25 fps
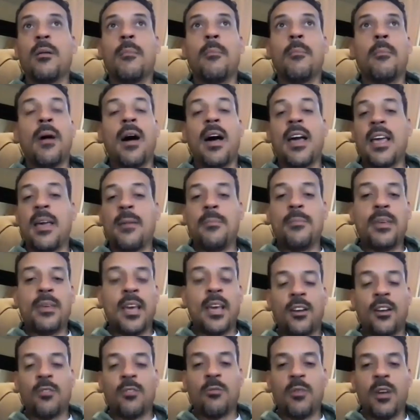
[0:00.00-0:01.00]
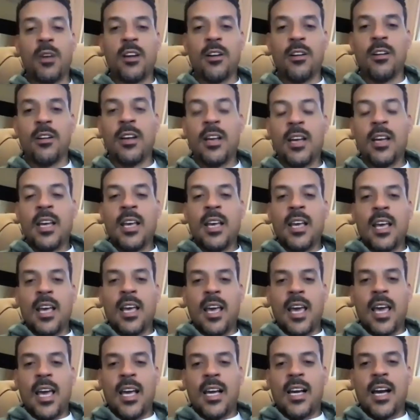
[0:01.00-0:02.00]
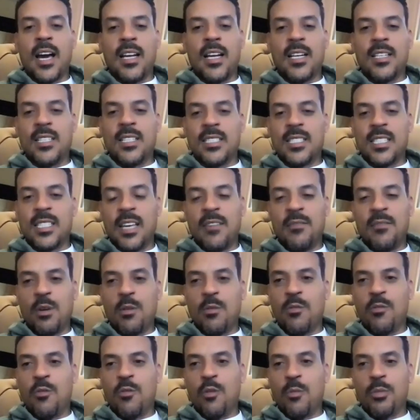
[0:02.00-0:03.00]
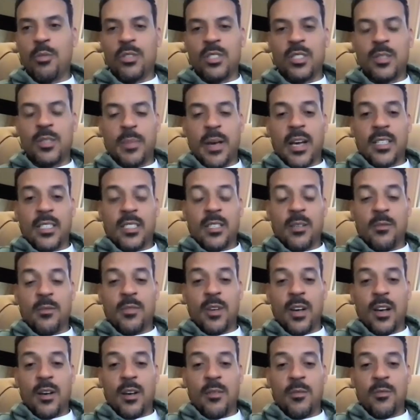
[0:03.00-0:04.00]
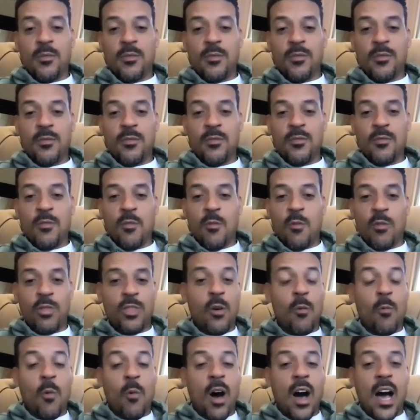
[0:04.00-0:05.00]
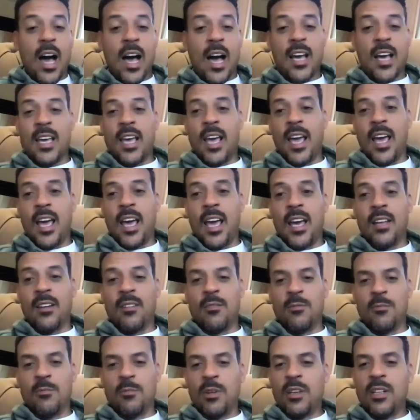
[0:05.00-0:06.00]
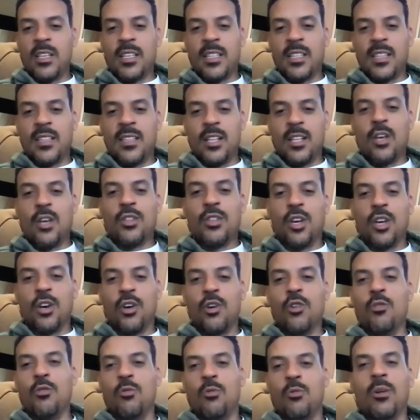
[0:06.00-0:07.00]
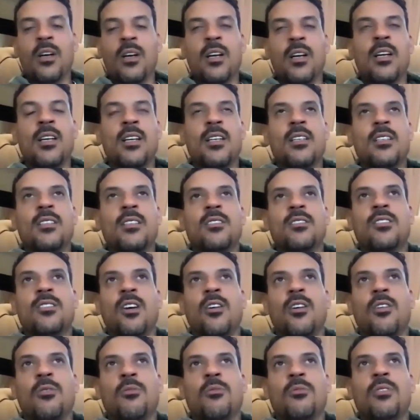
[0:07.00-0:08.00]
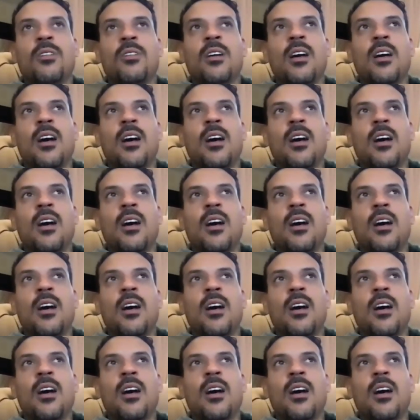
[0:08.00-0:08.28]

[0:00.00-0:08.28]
my NBA career, it kind of doesn't give you a full perspective of the why and really the who. So